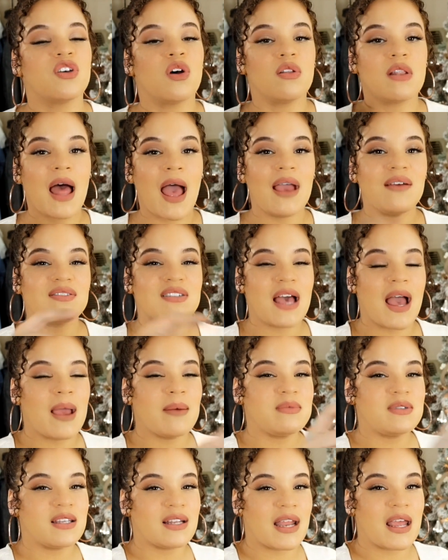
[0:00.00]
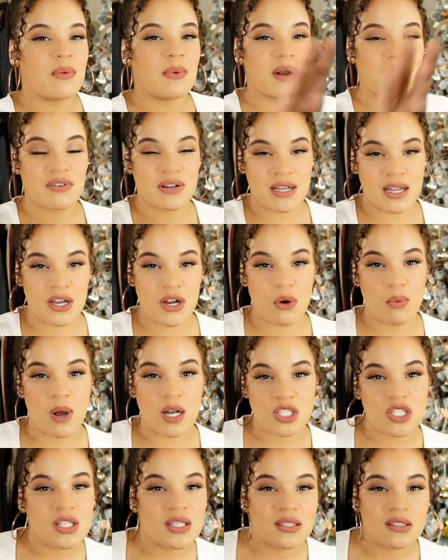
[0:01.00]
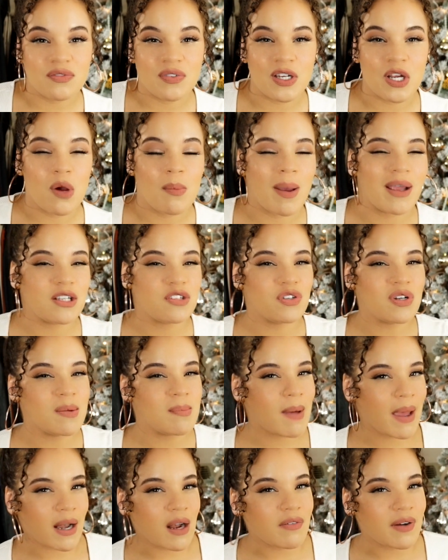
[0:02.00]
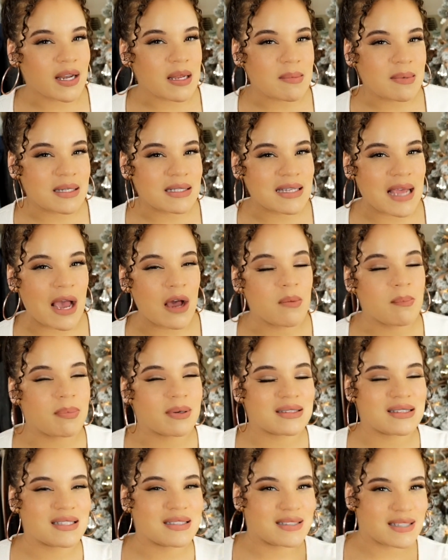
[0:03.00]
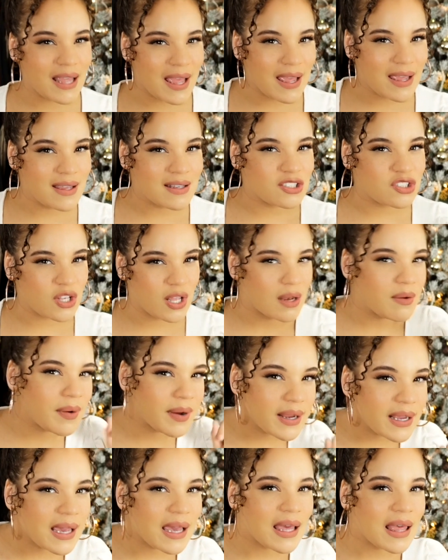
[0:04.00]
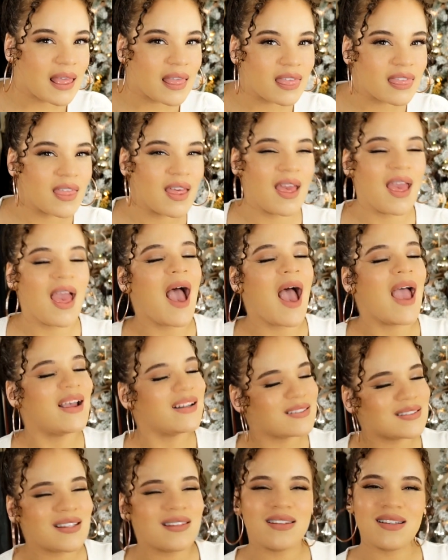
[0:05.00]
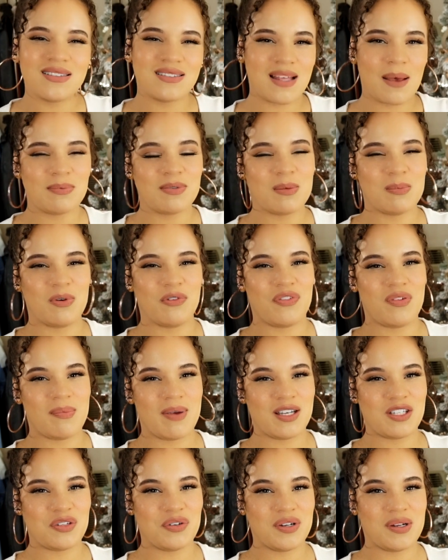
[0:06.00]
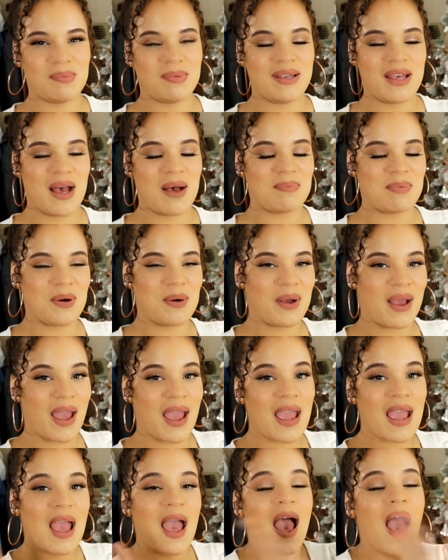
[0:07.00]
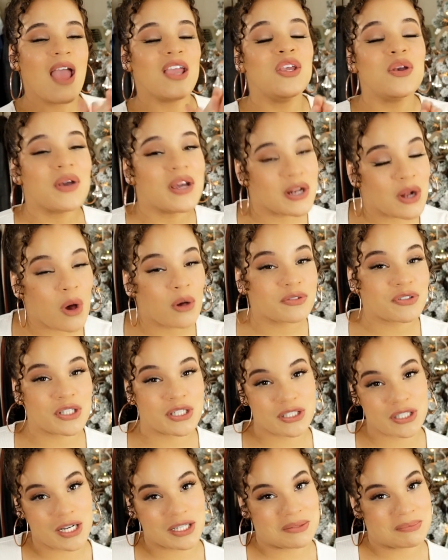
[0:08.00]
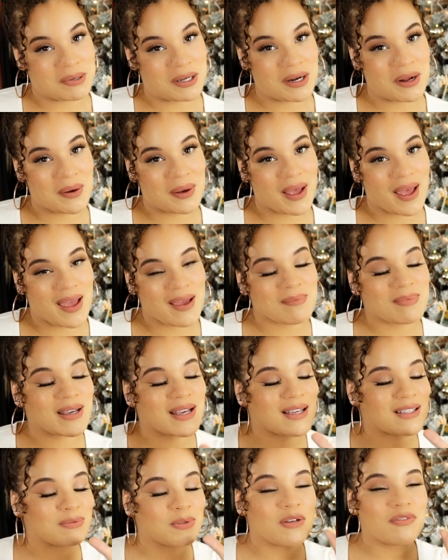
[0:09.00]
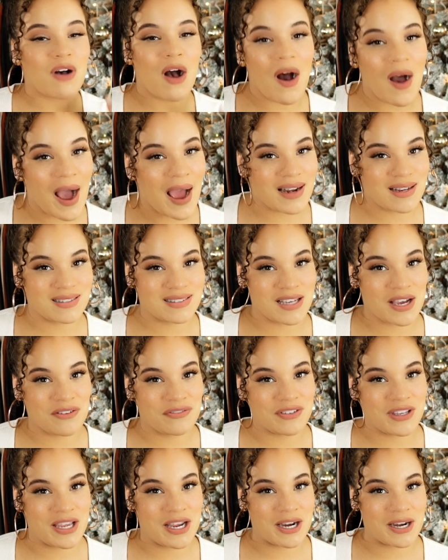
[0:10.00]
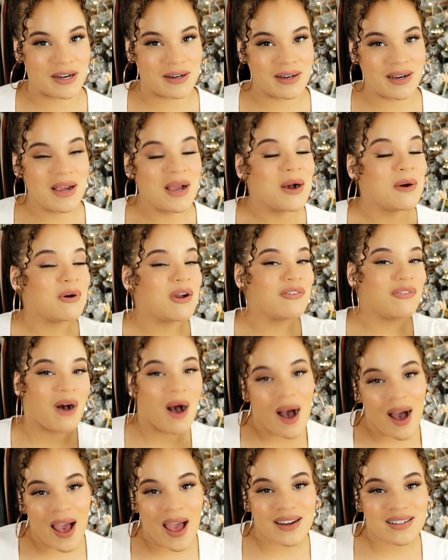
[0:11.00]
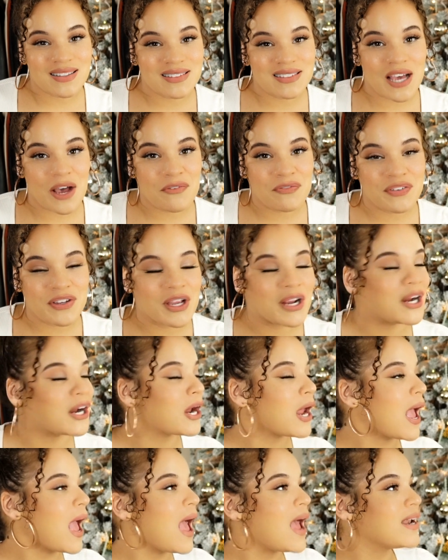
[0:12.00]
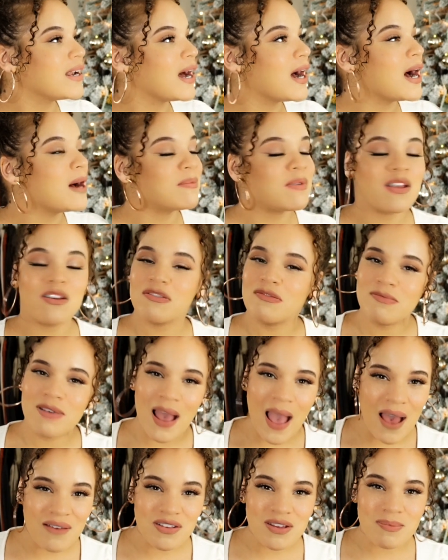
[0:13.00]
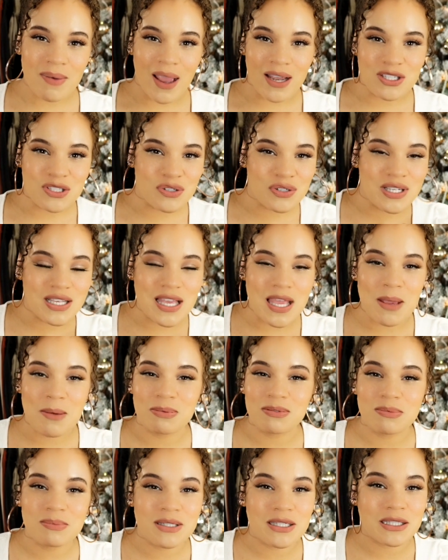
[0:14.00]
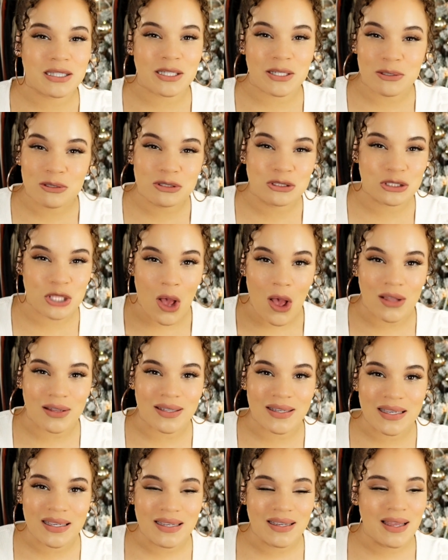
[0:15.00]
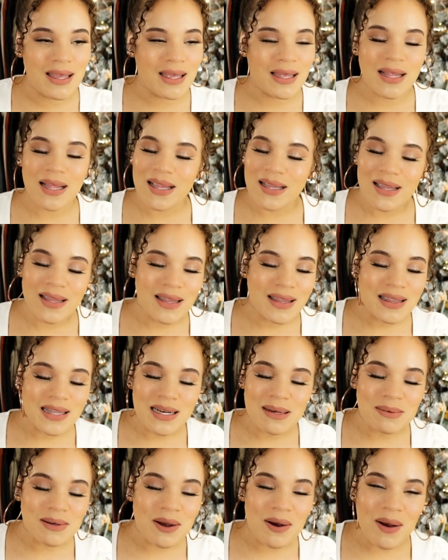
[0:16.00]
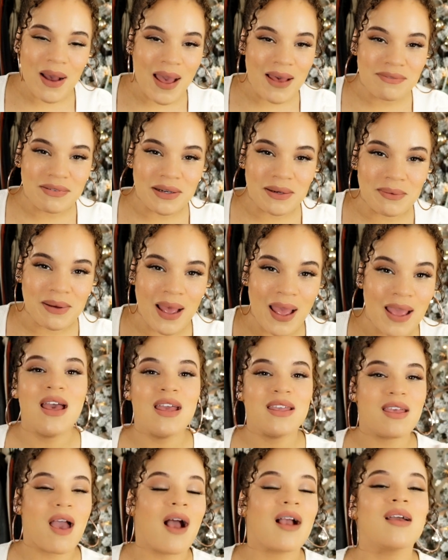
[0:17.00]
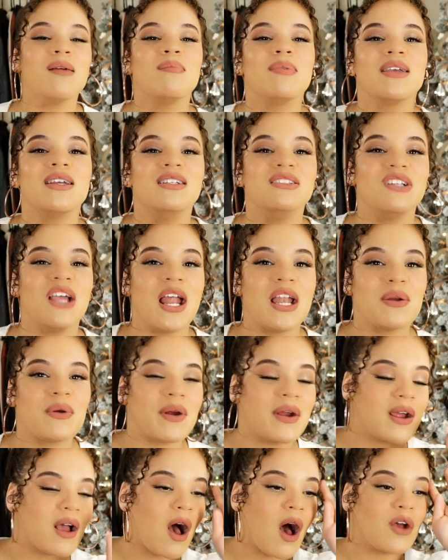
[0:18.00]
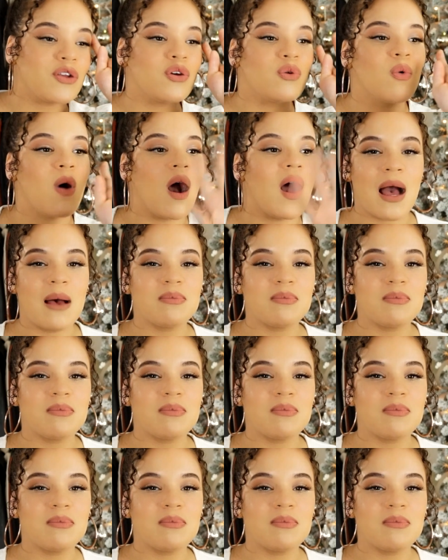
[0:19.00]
So live time today, whatever day you're watching this video, my tree might already be down, but today, January eighth, it's still acceptable for my tree to be up, okay? You can hold your judgment, okay? Because we've all had a tough year. We've all had a tough year, and um, if having my tree keeps me a little jolly, I'm gonna have it, okay? Y'all can be in January all you want.